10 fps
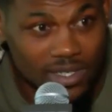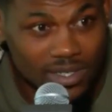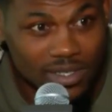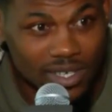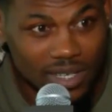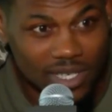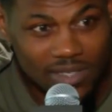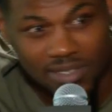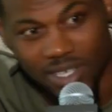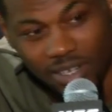You know what I
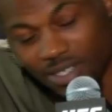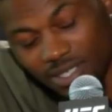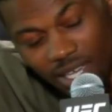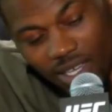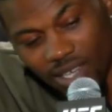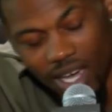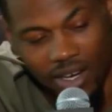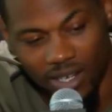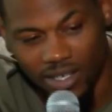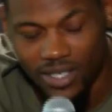mean? So it's like, I
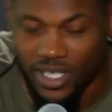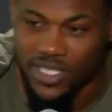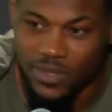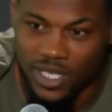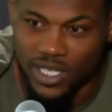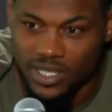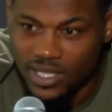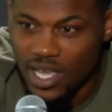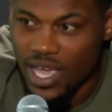don't know. It is what it is.